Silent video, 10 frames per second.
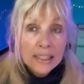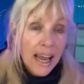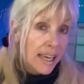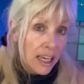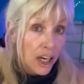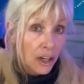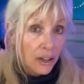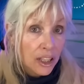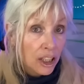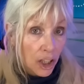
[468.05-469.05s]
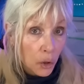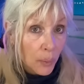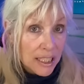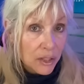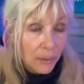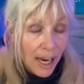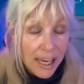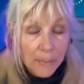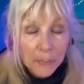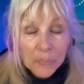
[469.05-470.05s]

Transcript: taking care of the little ones, right?